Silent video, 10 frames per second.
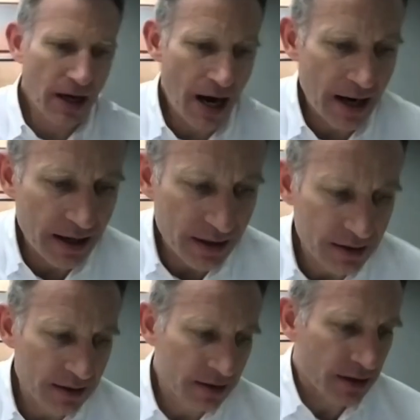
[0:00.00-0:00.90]
Yeah, I
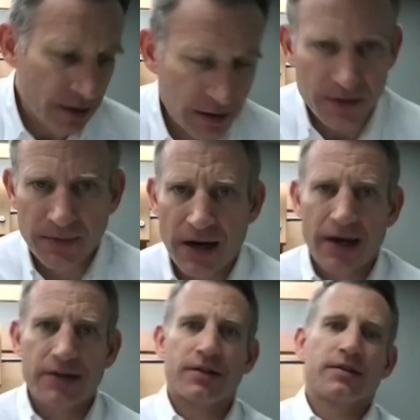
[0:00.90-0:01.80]
think some
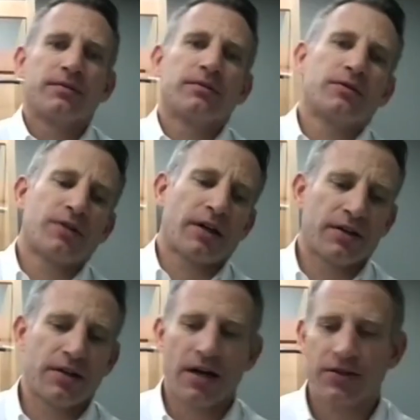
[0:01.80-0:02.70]
guys are
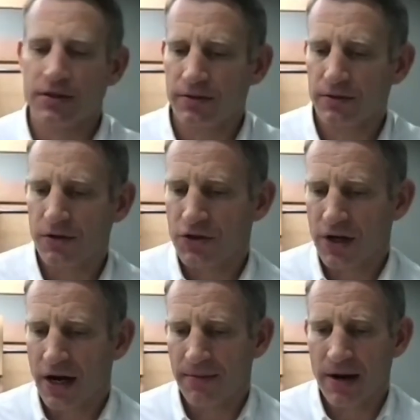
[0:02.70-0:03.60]
second-guessing. Good
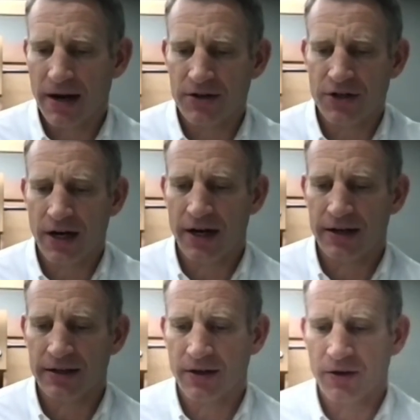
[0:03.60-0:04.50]
shot, bad shot.
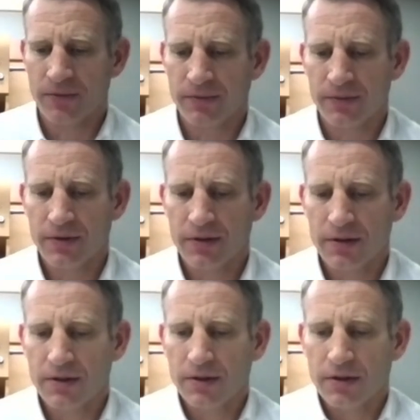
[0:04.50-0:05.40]
You know,
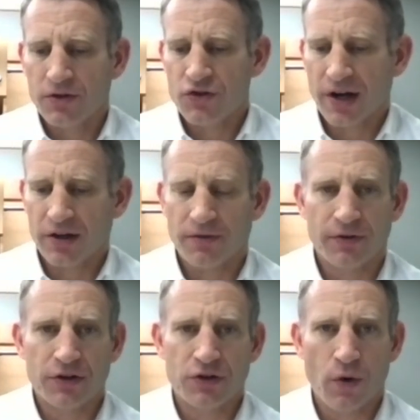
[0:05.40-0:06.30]

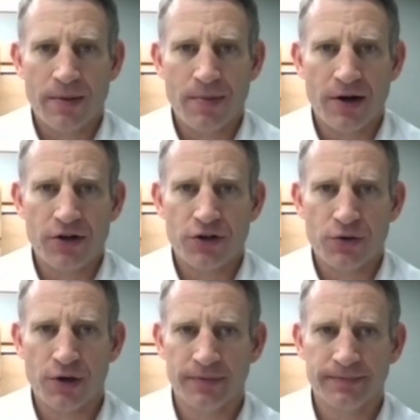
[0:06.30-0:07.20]
Shackelford's a way better
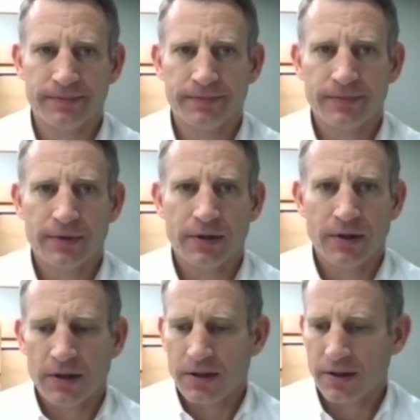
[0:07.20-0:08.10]
shooter.
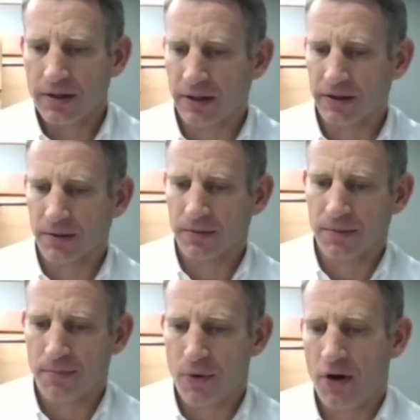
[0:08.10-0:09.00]
I think
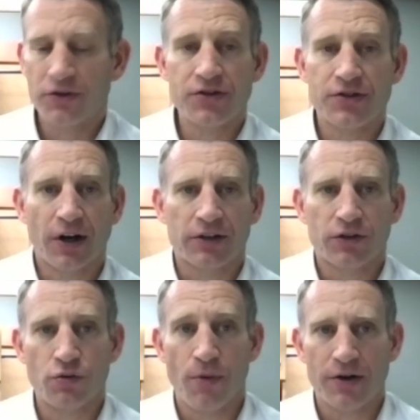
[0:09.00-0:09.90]
the ball stuck
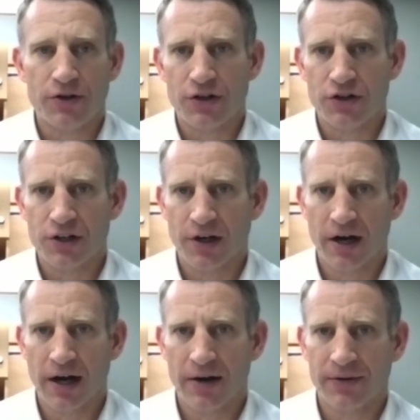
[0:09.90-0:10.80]
too much this
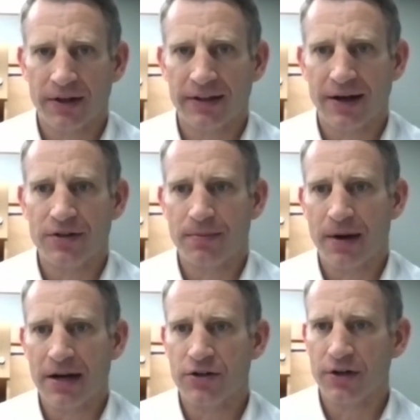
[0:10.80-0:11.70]
year. I don't think that was a
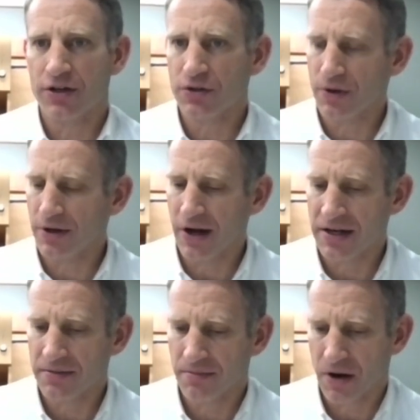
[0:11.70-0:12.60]
major issue
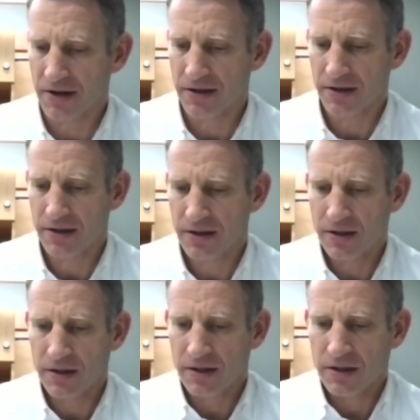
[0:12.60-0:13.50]
tonight, but,
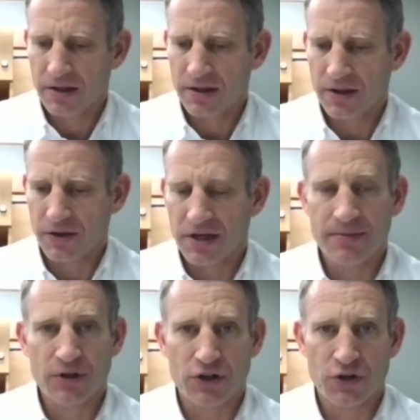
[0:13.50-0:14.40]
you know,
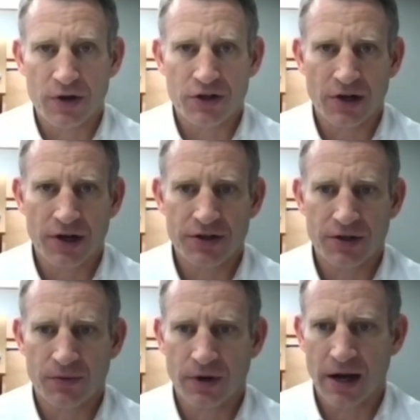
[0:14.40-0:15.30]
teams are switching us,
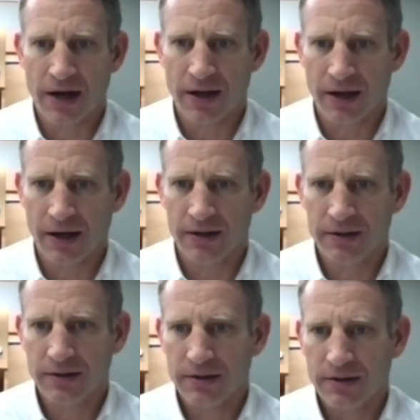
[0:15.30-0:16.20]
and we're not
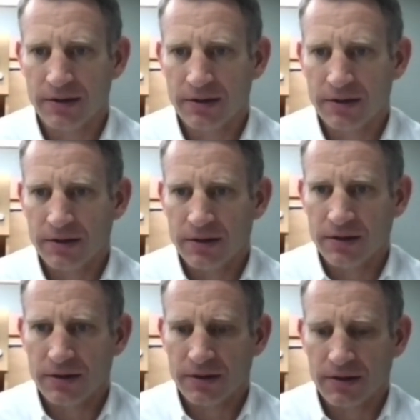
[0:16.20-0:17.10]

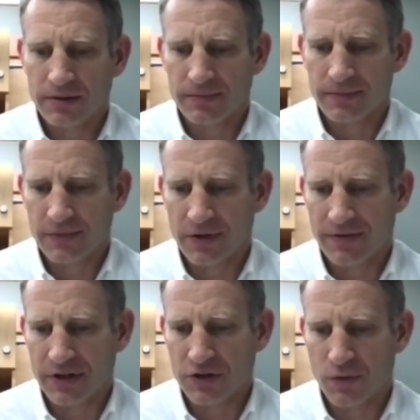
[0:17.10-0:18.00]

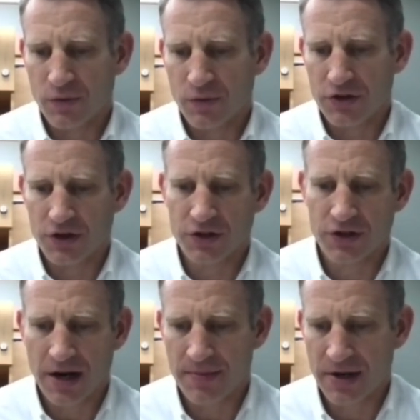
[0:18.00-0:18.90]
if they switch
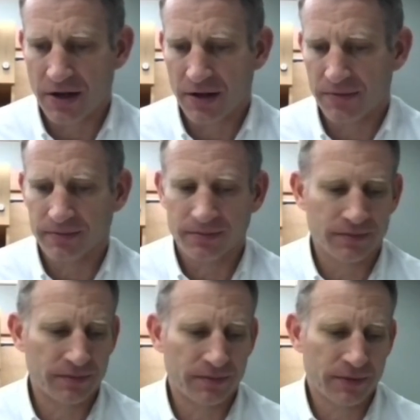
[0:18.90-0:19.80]
us, you got to be able to
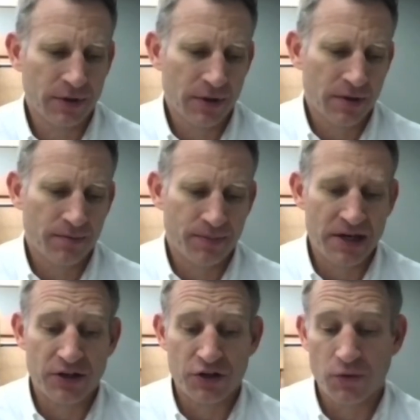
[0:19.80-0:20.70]
beat
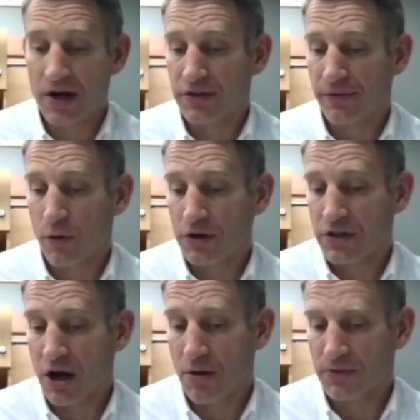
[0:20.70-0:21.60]
the switch, force
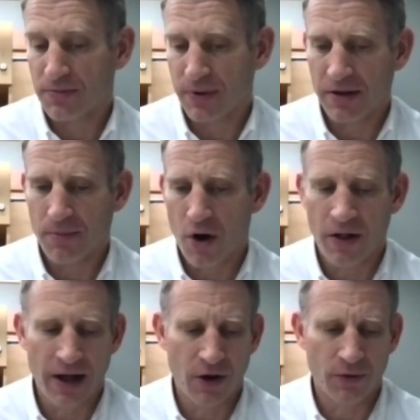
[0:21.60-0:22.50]
out, spread the
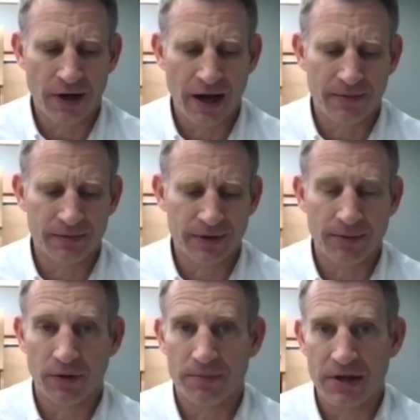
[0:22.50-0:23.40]
ball out. We're not
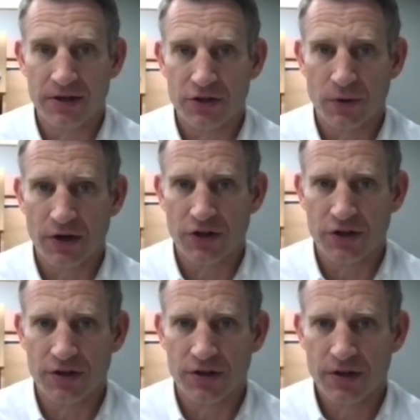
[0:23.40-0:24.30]
able to beat the switch
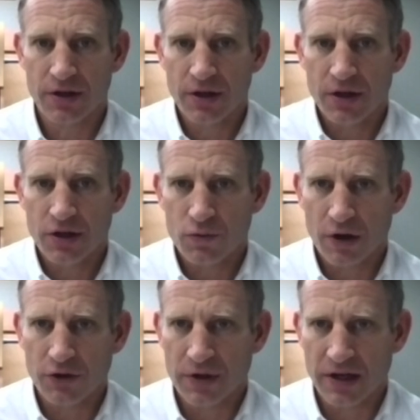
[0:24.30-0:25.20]
as
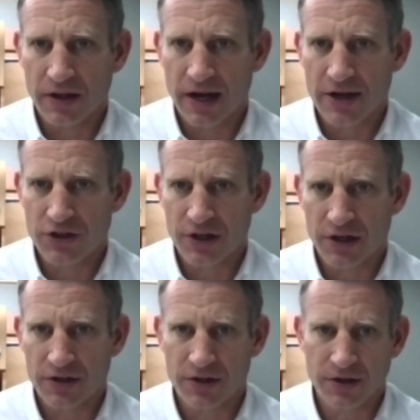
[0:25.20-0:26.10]
well as we did last year.